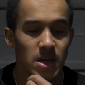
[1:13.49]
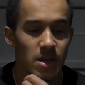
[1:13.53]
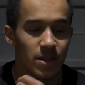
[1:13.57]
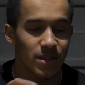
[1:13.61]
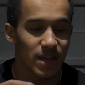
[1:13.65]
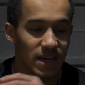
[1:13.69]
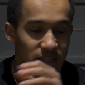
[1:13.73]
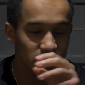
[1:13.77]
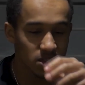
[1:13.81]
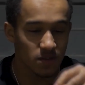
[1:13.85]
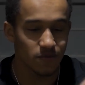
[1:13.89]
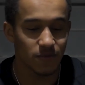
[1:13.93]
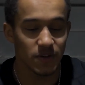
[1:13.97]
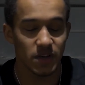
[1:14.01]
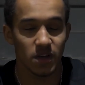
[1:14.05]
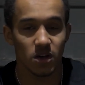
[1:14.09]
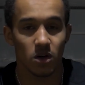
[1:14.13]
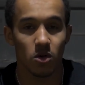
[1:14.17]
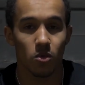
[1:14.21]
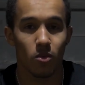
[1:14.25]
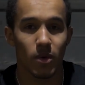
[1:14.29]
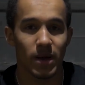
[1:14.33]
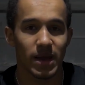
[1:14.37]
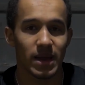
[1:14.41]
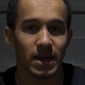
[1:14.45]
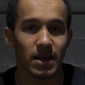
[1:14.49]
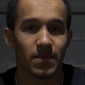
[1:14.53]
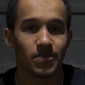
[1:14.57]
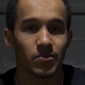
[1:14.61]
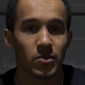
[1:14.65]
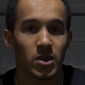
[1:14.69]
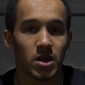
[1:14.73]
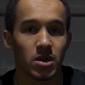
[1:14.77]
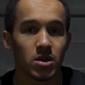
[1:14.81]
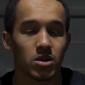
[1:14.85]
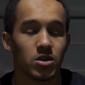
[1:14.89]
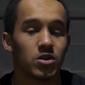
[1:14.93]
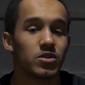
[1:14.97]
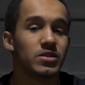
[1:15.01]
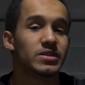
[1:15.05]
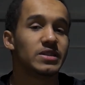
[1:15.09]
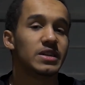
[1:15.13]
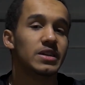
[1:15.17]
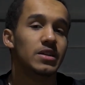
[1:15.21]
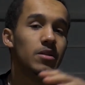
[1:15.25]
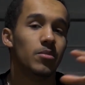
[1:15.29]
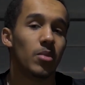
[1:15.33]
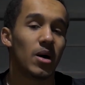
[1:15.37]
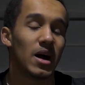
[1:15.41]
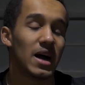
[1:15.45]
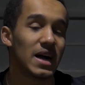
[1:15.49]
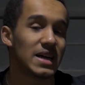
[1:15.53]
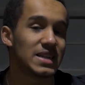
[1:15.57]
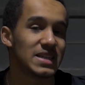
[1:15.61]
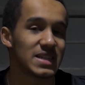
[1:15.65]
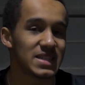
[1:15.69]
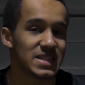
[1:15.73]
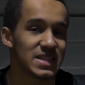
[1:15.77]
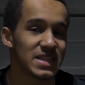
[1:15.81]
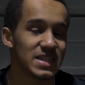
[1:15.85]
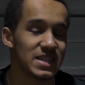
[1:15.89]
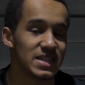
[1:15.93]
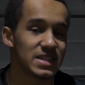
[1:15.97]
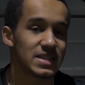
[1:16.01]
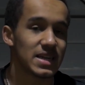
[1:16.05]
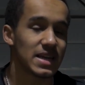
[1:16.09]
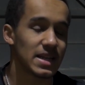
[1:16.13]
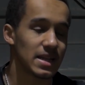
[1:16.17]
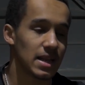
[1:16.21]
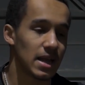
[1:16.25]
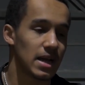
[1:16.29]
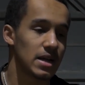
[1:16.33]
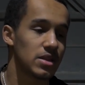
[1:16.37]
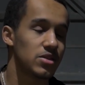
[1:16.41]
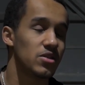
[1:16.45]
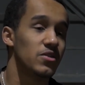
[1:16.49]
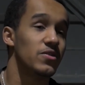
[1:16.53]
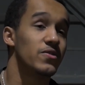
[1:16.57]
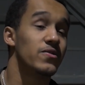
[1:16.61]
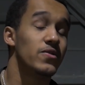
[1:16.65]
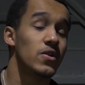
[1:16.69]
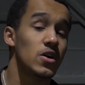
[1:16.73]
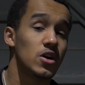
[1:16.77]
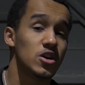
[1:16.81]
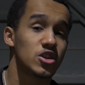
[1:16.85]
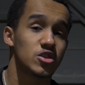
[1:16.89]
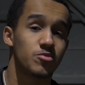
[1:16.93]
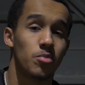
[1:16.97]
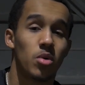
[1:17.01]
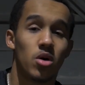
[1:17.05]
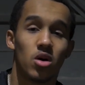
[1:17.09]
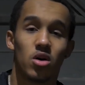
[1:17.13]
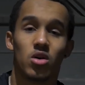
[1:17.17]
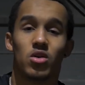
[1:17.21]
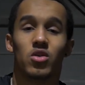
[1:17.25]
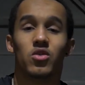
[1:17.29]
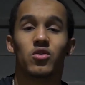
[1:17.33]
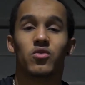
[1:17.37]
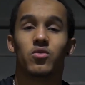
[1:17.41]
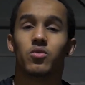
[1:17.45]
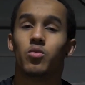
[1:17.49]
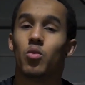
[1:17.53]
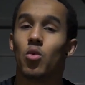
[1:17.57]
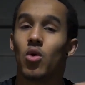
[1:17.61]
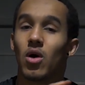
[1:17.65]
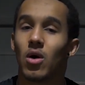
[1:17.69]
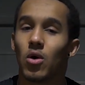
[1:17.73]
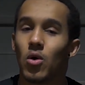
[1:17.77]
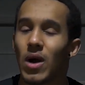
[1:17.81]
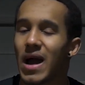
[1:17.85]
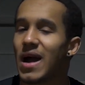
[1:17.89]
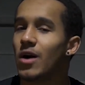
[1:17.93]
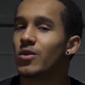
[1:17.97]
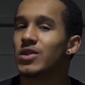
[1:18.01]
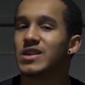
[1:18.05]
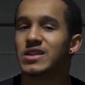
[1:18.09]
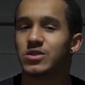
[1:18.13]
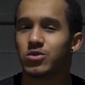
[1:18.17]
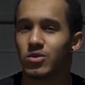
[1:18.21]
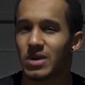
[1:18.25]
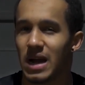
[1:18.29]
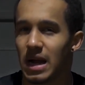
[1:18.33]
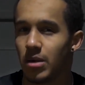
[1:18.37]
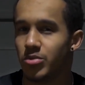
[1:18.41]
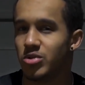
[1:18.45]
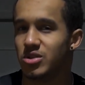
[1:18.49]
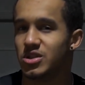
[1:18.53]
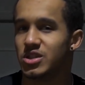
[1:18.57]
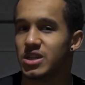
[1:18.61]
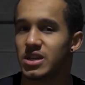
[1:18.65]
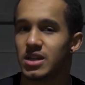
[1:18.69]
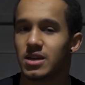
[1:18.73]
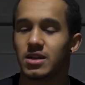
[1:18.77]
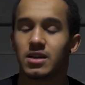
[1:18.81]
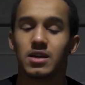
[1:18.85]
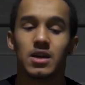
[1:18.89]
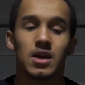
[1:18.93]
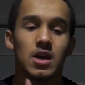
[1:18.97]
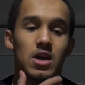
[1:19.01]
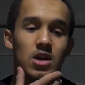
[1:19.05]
That's the video where you see the behind the scenes and like the first part of how this all happened, yeah?